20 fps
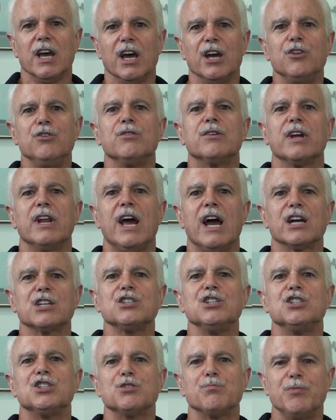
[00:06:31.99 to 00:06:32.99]
and you can
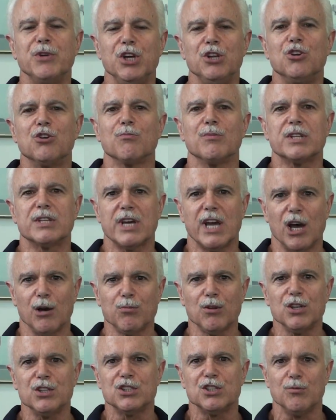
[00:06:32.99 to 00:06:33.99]
actually speed your
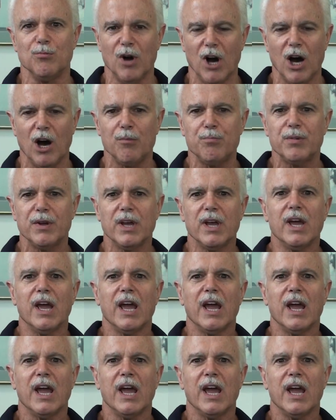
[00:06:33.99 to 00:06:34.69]
metabolism up